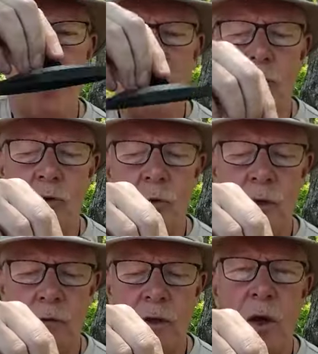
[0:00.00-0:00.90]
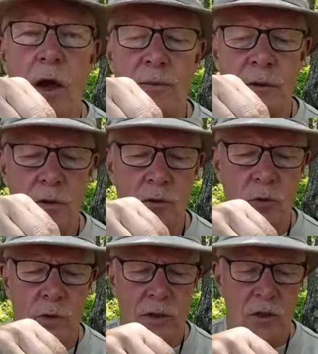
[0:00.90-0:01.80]
but you do have the option of
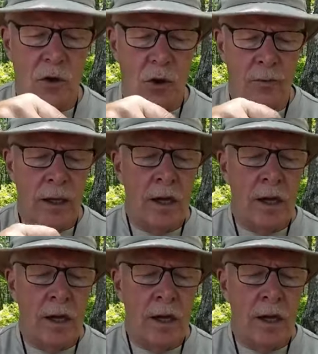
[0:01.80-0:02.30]
doing so.